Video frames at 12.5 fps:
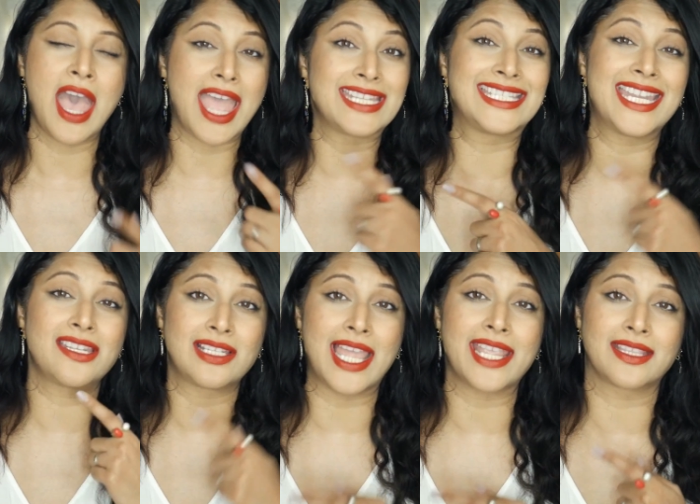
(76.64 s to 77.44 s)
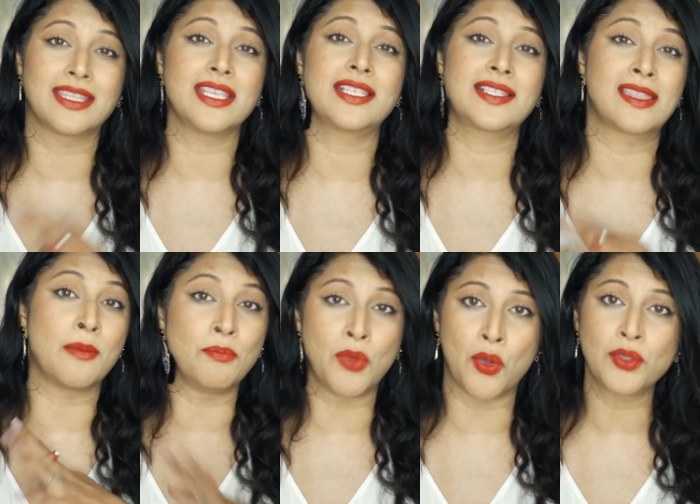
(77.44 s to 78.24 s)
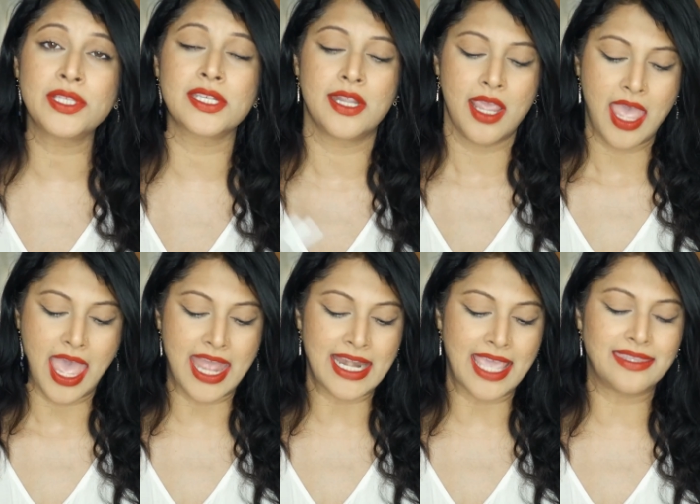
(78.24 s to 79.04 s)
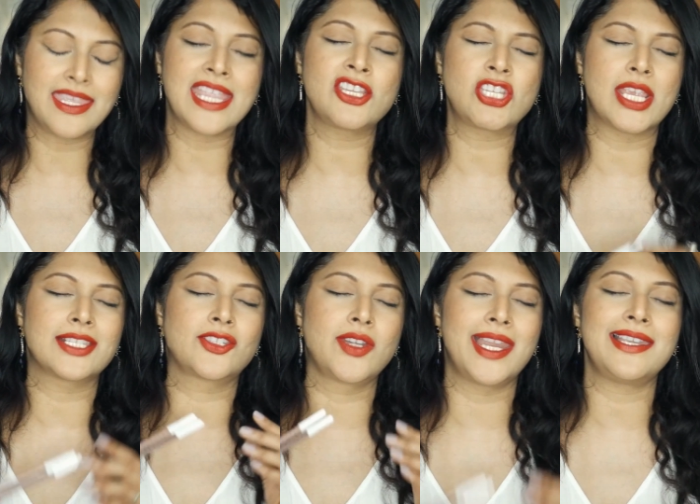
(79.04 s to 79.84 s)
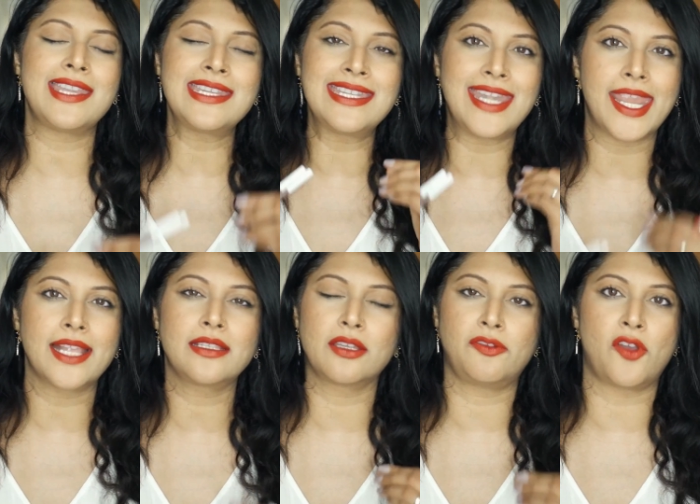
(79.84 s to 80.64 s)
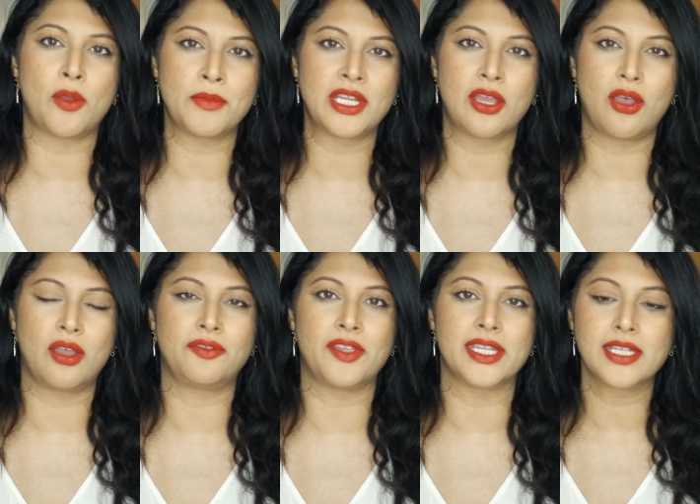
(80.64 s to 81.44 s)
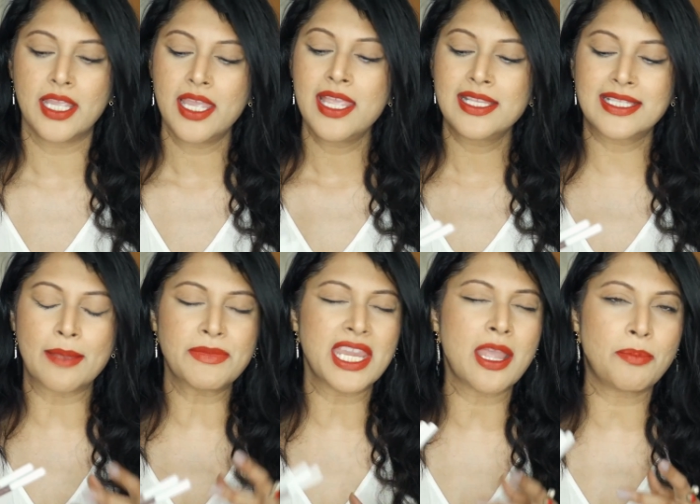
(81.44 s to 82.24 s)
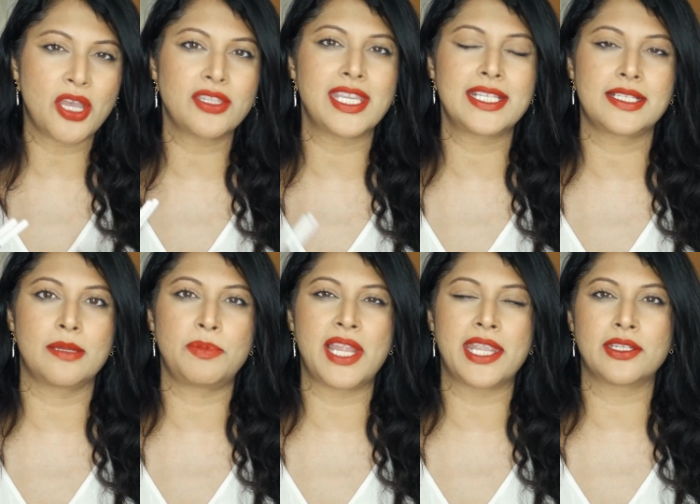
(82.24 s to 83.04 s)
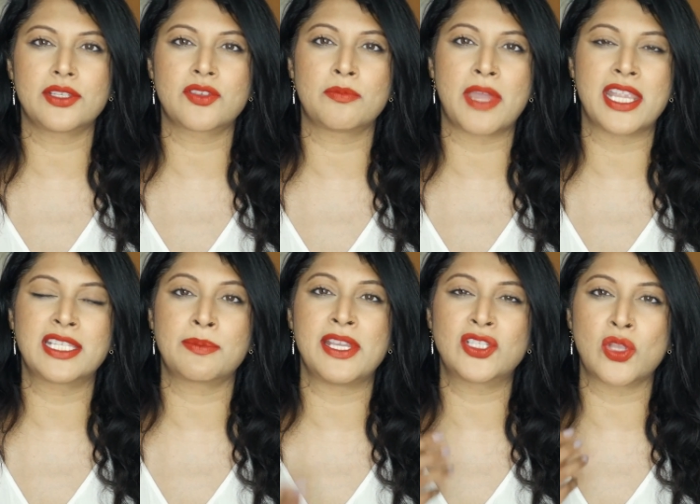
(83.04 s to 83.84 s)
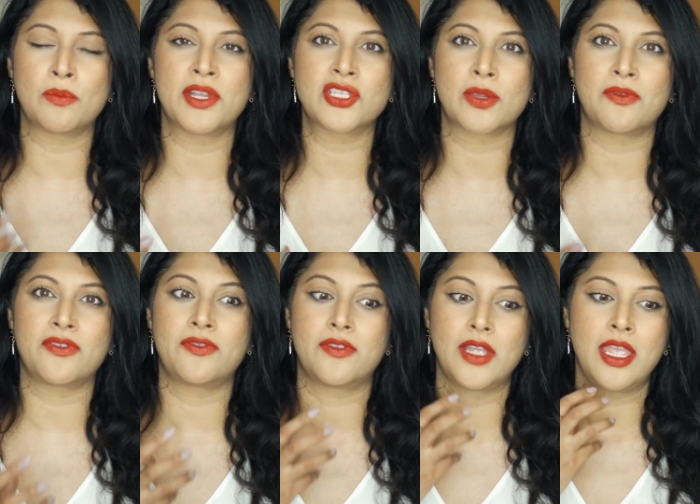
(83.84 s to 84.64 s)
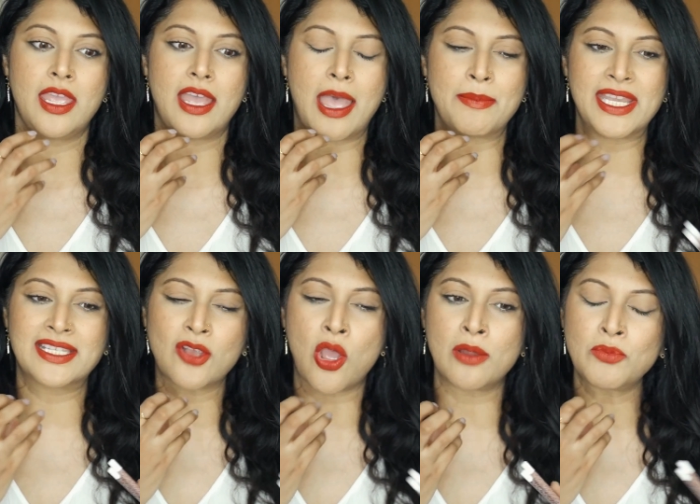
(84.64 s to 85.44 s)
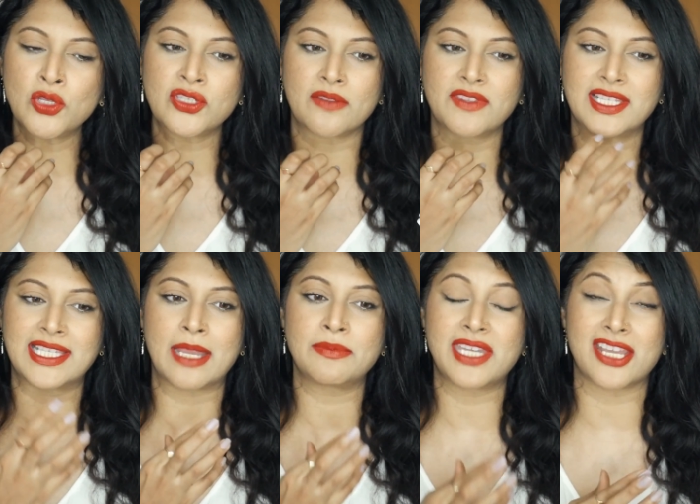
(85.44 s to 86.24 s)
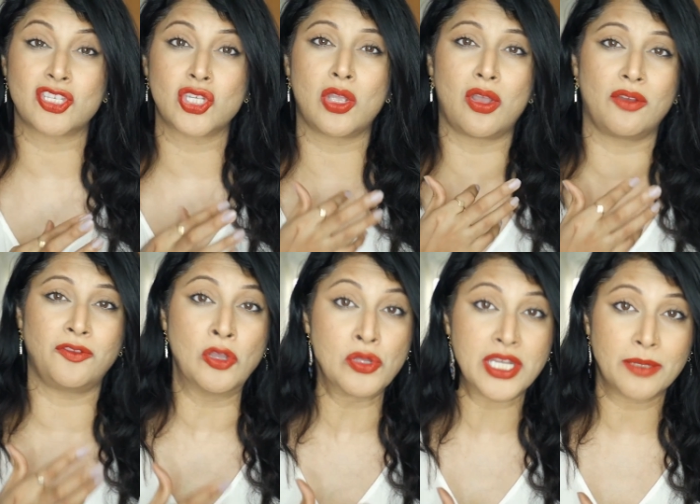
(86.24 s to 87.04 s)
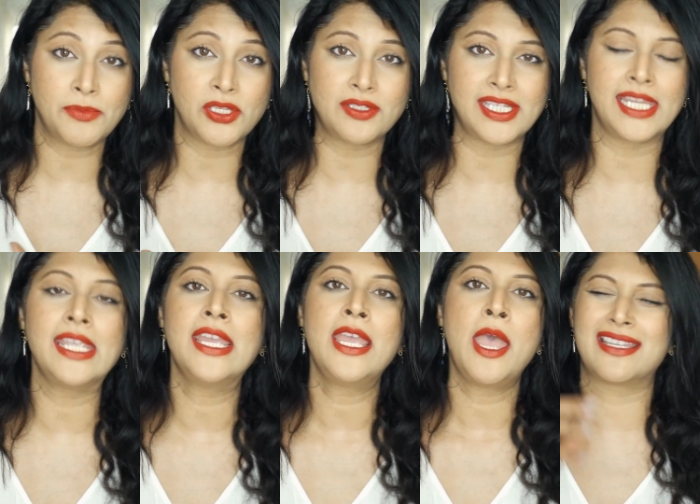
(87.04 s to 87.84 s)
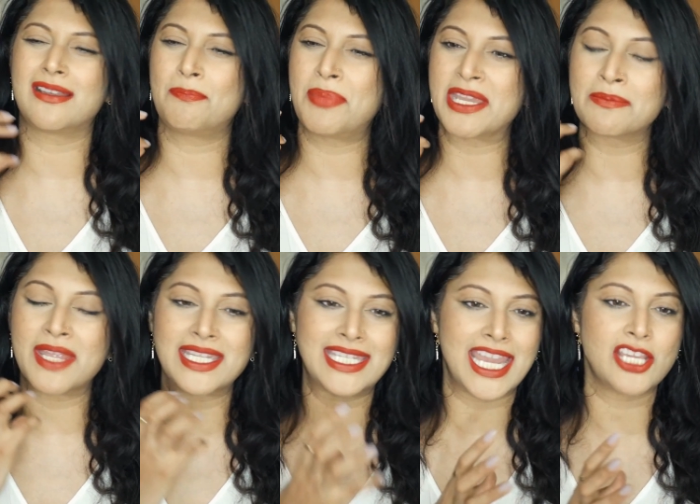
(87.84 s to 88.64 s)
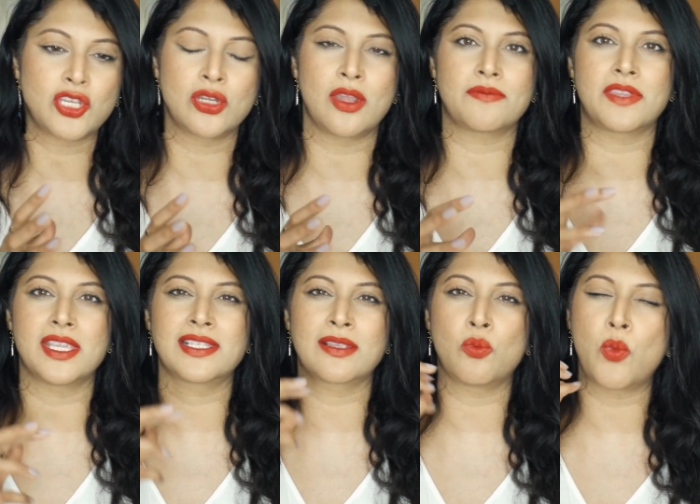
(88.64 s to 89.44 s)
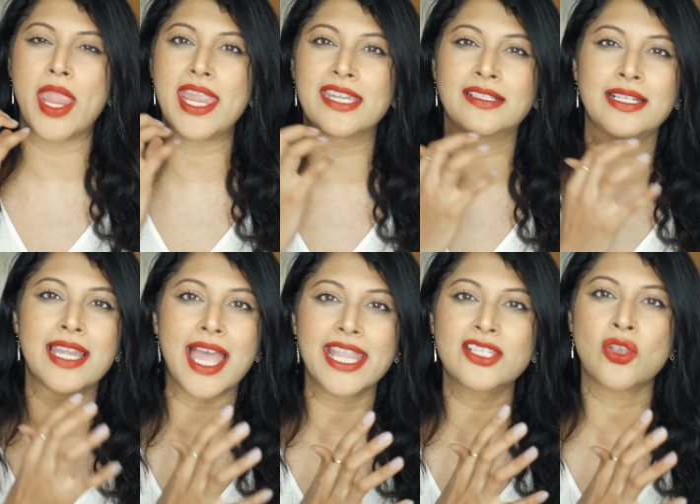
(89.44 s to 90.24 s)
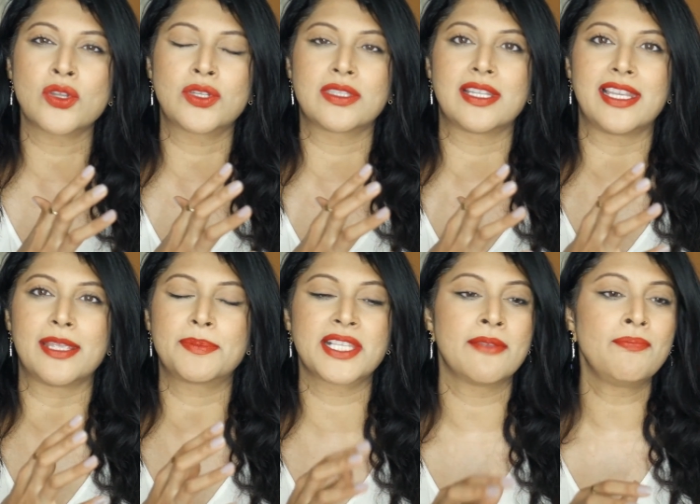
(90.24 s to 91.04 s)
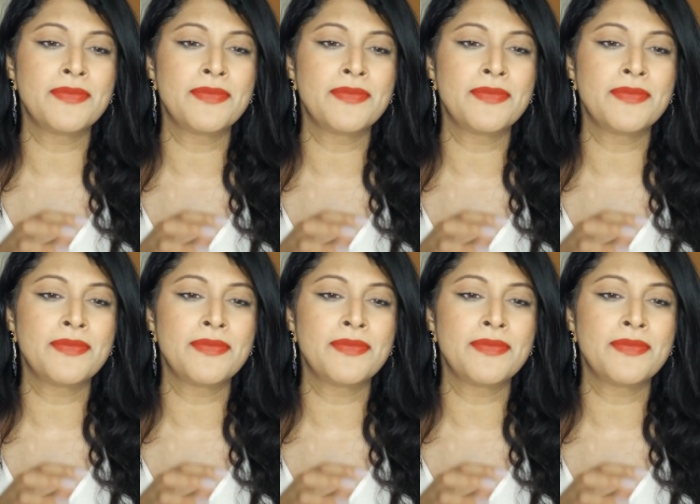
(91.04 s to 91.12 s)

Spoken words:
I did like this the most, and I think she has really nailed the formula of it. Something about these lip liners reminds me so much of, it's almost of the same texture of Huda Beauty. The pigmentation of this, the way it glides onto the lips,